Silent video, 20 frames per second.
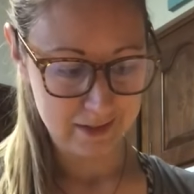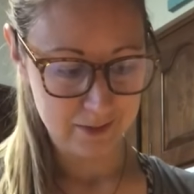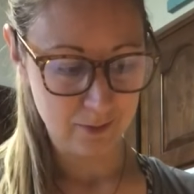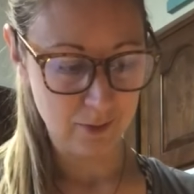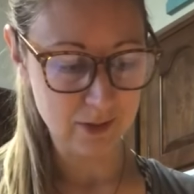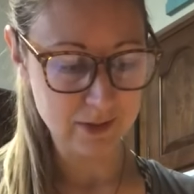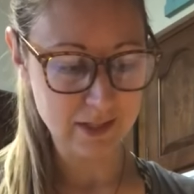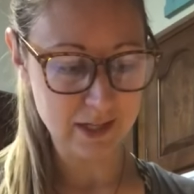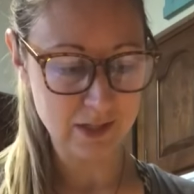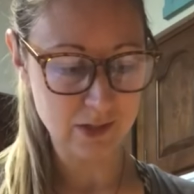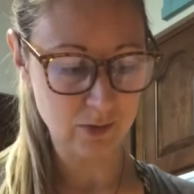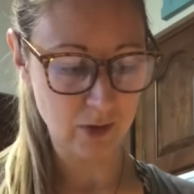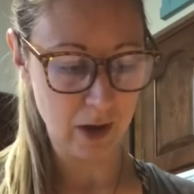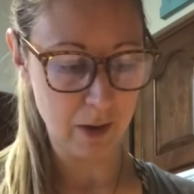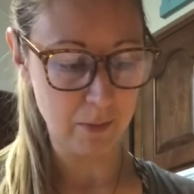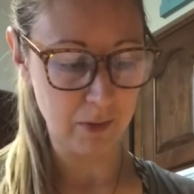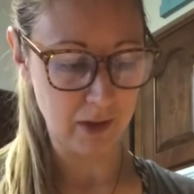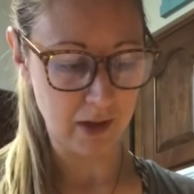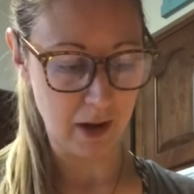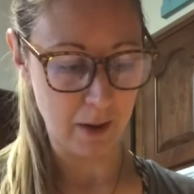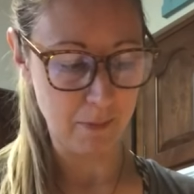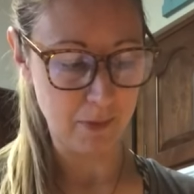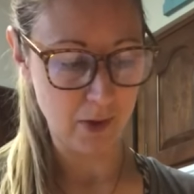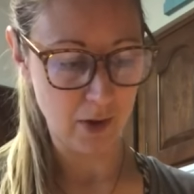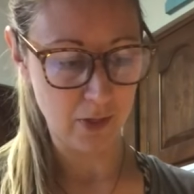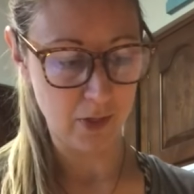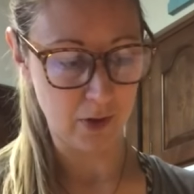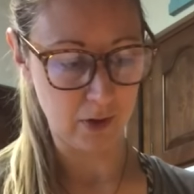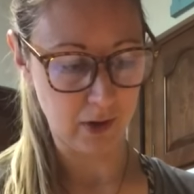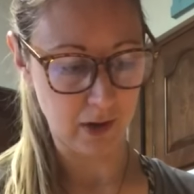Once I scramble it up,
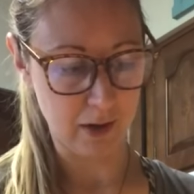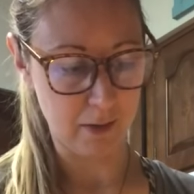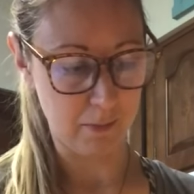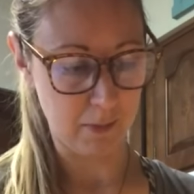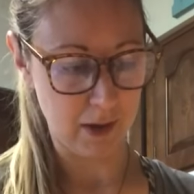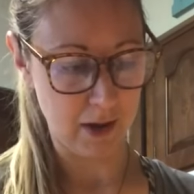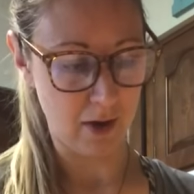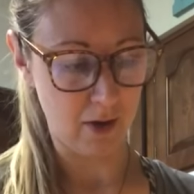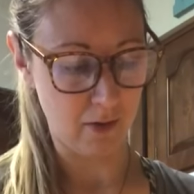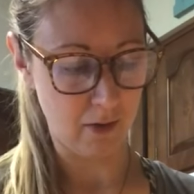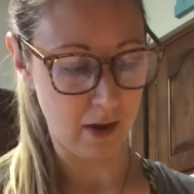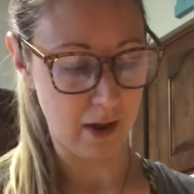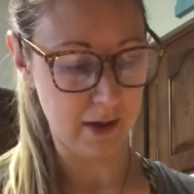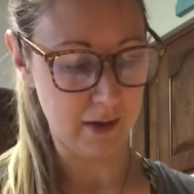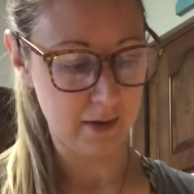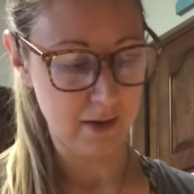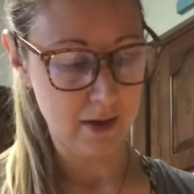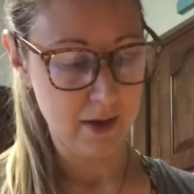though, they're going to be all right.